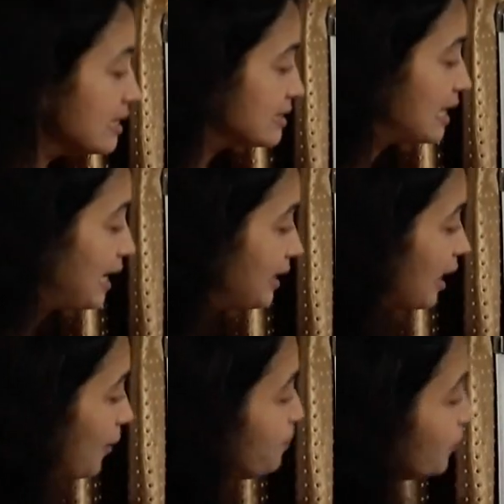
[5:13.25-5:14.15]

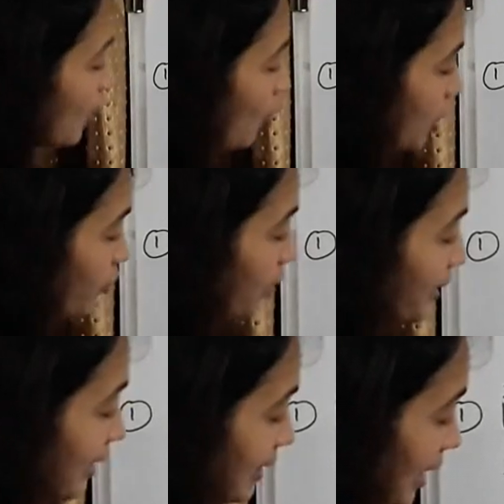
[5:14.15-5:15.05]
cylinder. Now what will be the